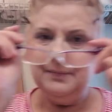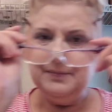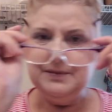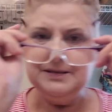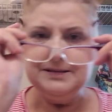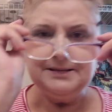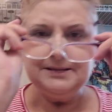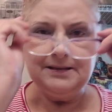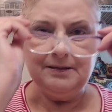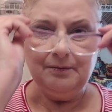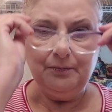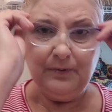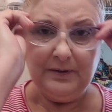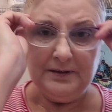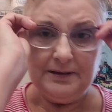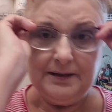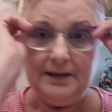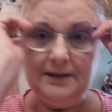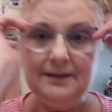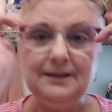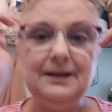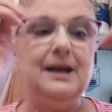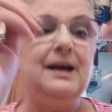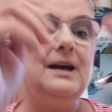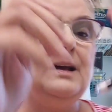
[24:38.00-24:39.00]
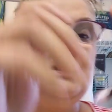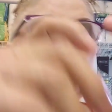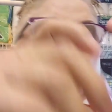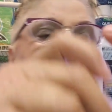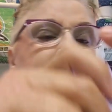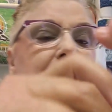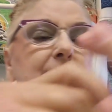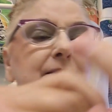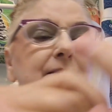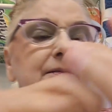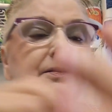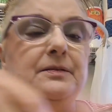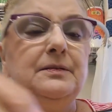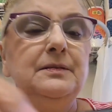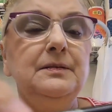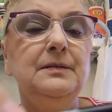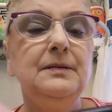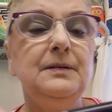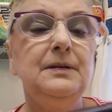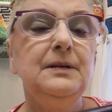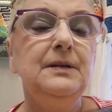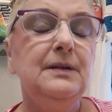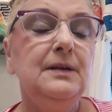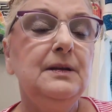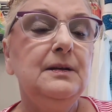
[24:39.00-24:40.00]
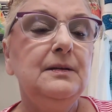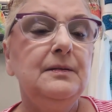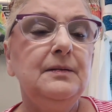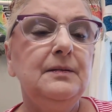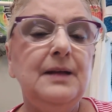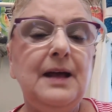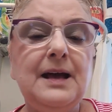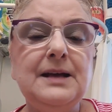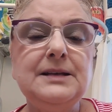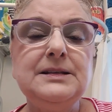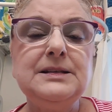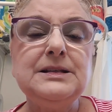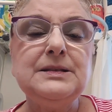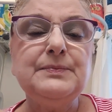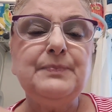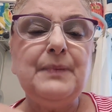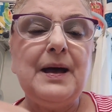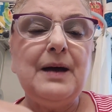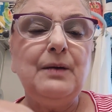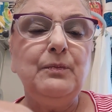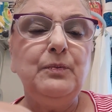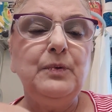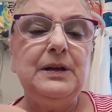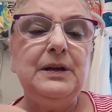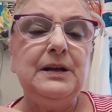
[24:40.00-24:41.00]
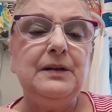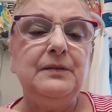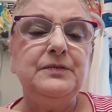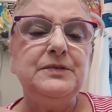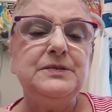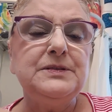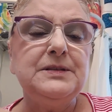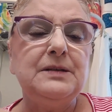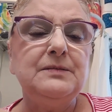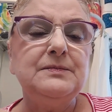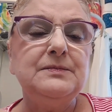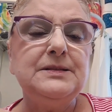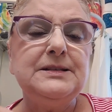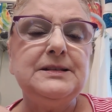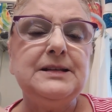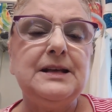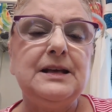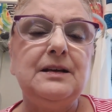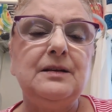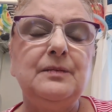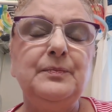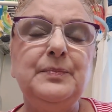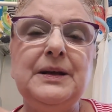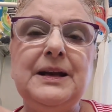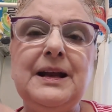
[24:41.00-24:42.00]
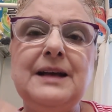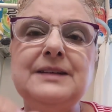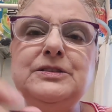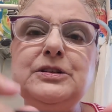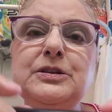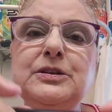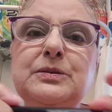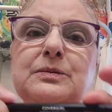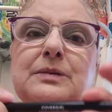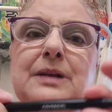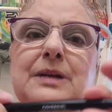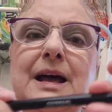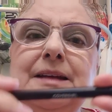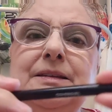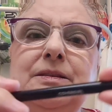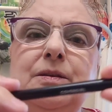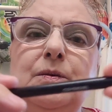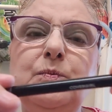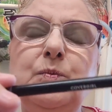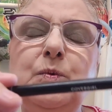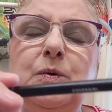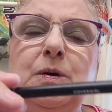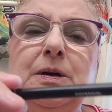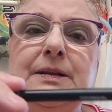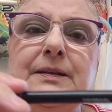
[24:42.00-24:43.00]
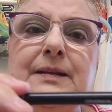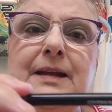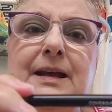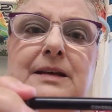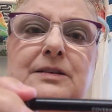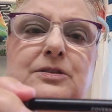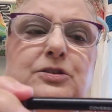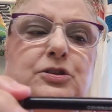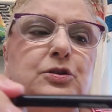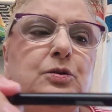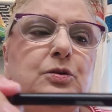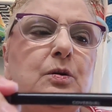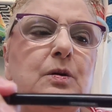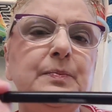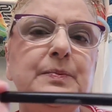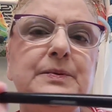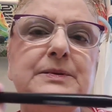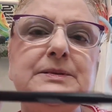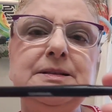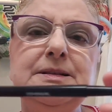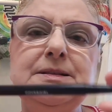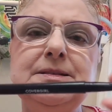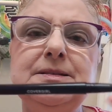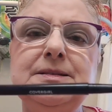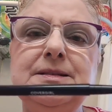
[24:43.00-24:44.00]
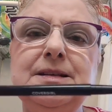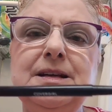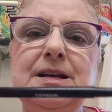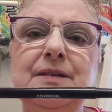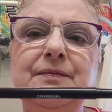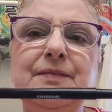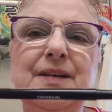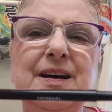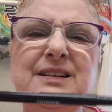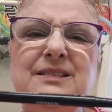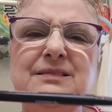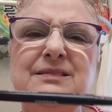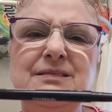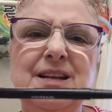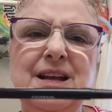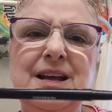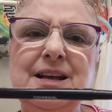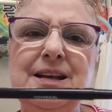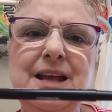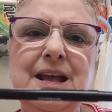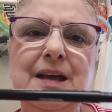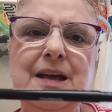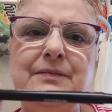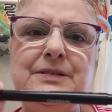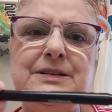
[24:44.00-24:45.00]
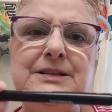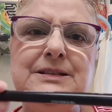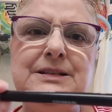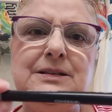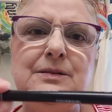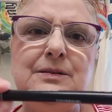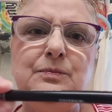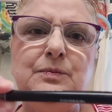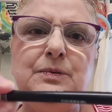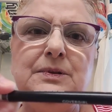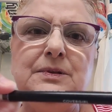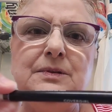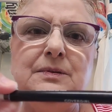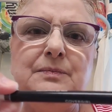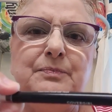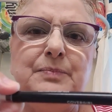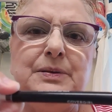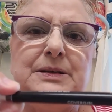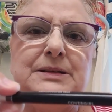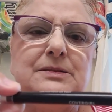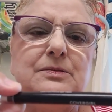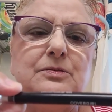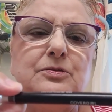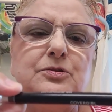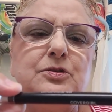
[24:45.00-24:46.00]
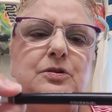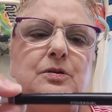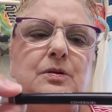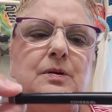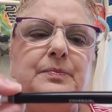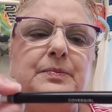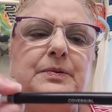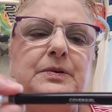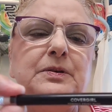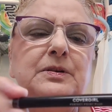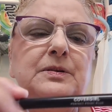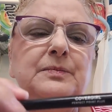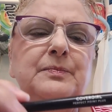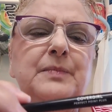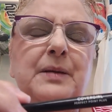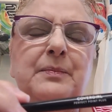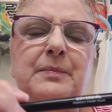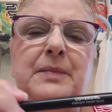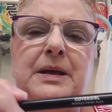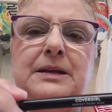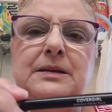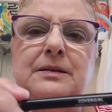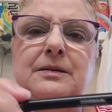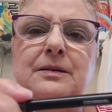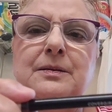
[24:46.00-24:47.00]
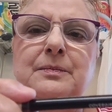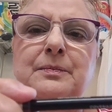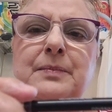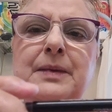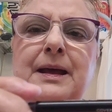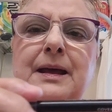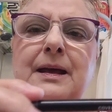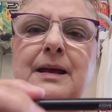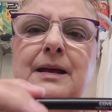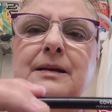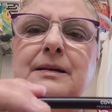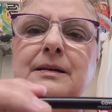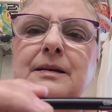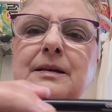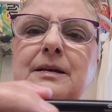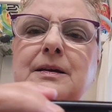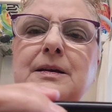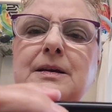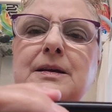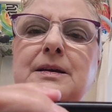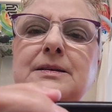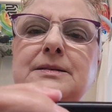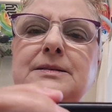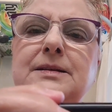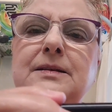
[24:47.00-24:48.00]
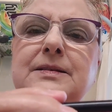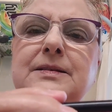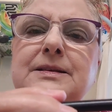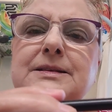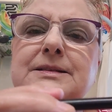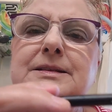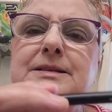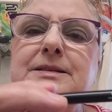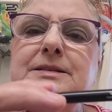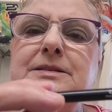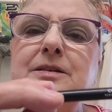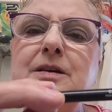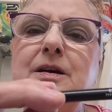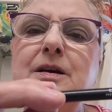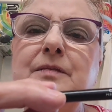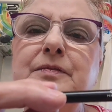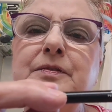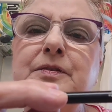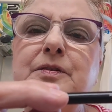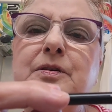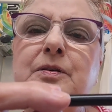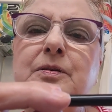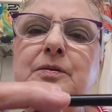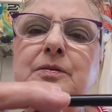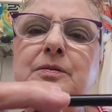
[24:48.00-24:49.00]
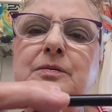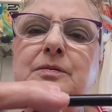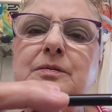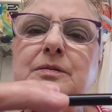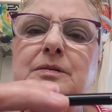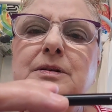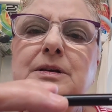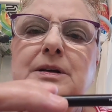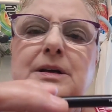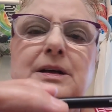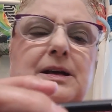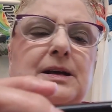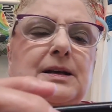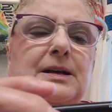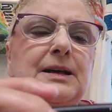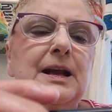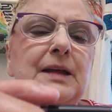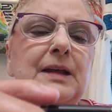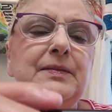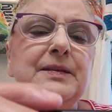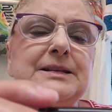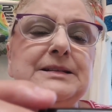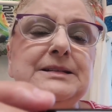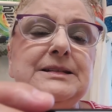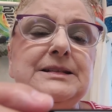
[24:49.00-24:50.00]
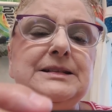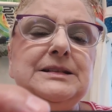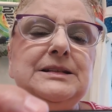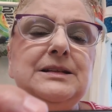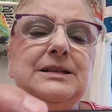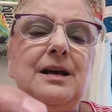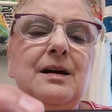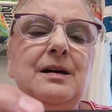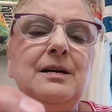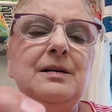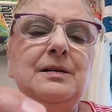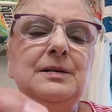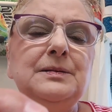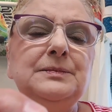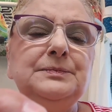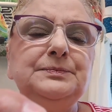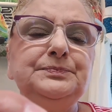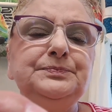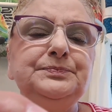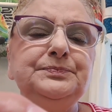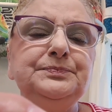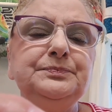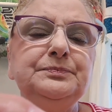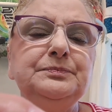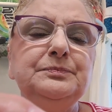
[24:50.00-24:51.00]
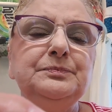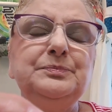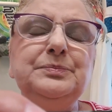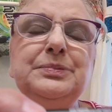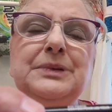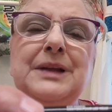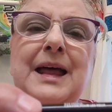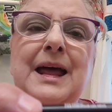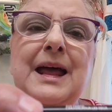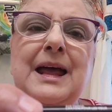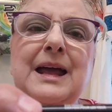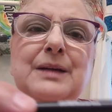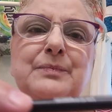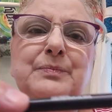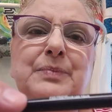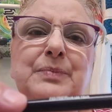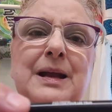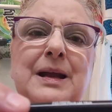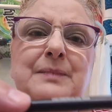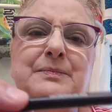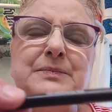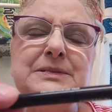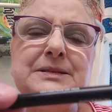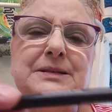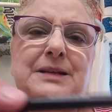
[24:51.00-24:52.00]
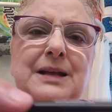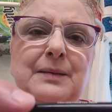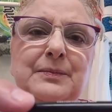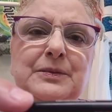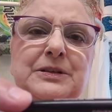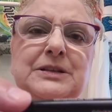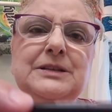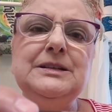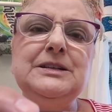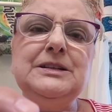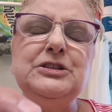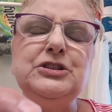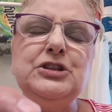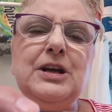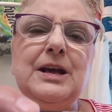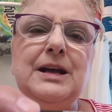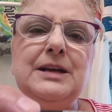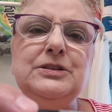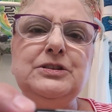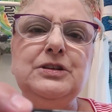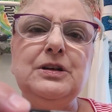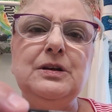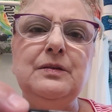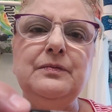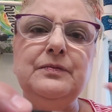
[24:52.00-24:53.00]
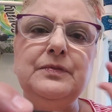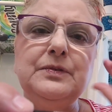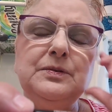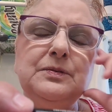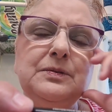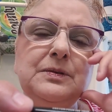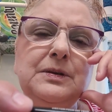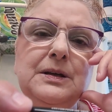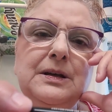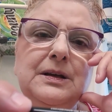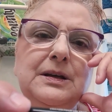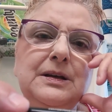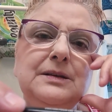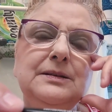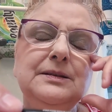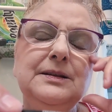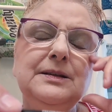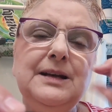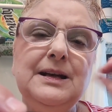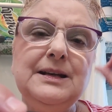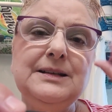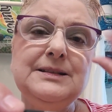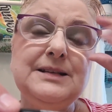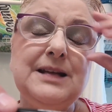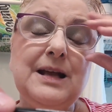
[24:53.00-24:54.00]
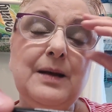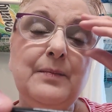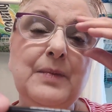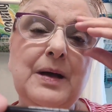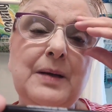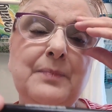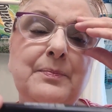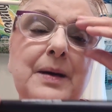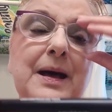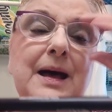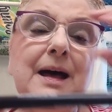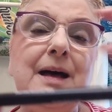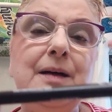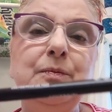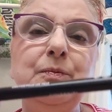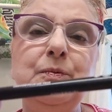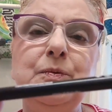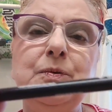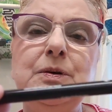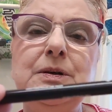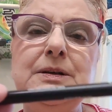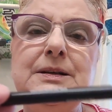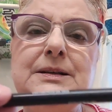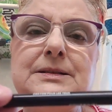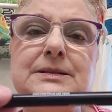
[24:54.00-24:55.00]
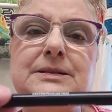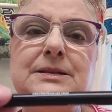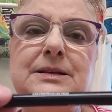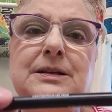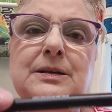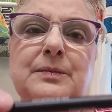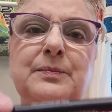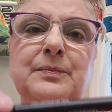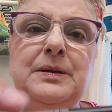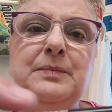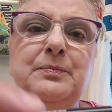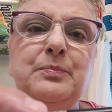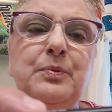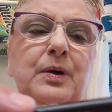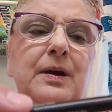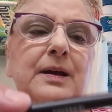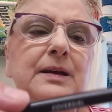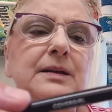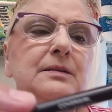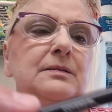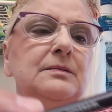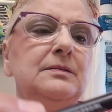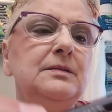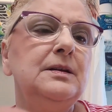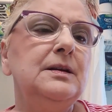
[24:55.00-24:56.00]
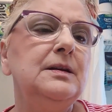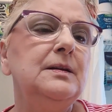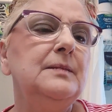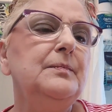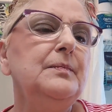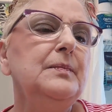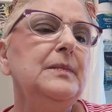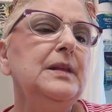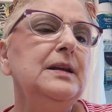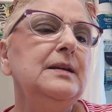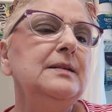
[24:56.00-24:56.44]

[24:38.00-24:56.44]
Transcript: Now let me see what kind of eyeliner I just buy whatever's on sale, but I do like the one that sharpens itself. I don't like having to deal with a pencil sharpener in my makeup bag. So this is CoverGirl. Now this is um, black, but I'm I'm going to change over the next time I buy one. It's going to be brown.